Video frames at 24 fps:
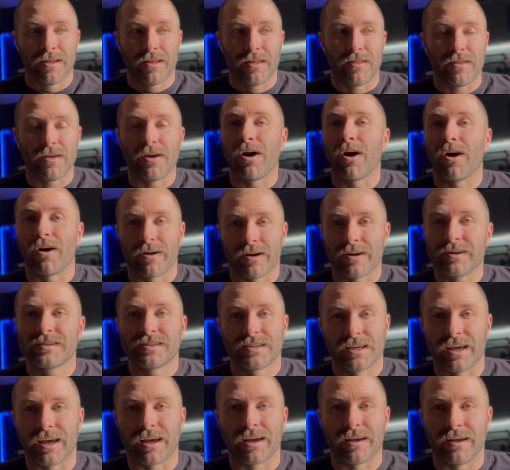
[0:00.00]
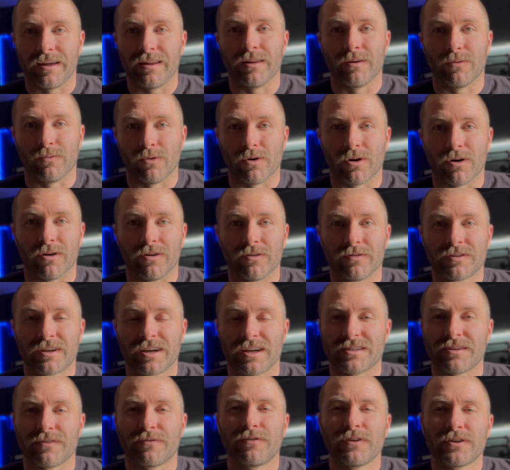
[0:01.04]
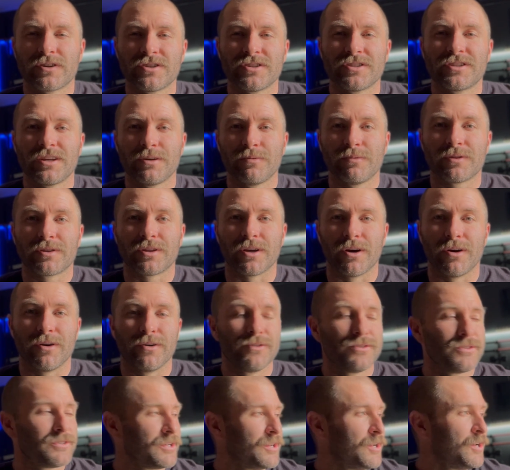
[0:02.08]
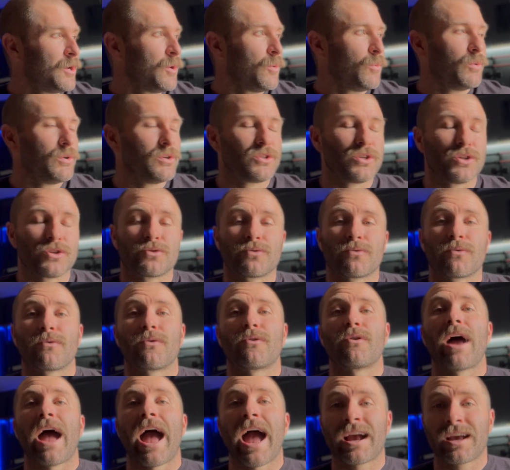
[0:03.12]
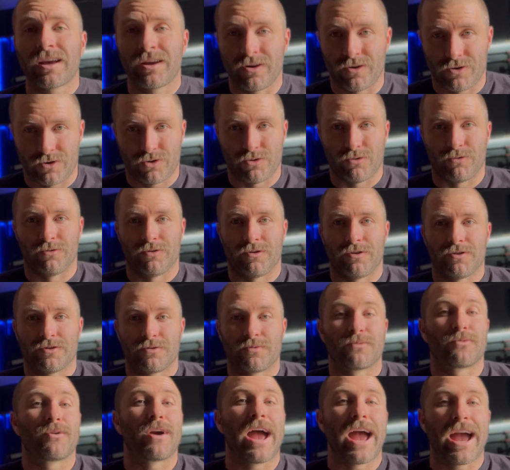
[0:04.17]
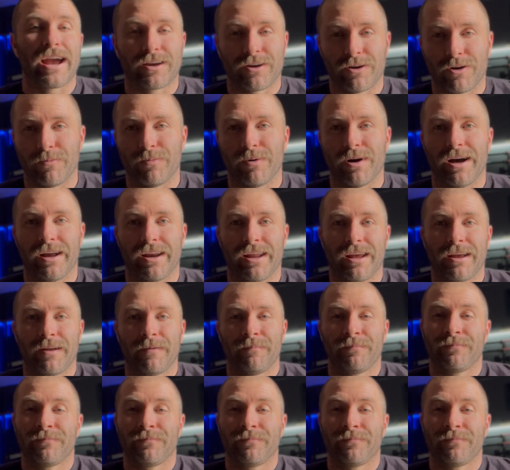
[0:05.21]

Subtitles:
the hardest thing in the world, because efficiency with those would just rack your shoulders, rack your body.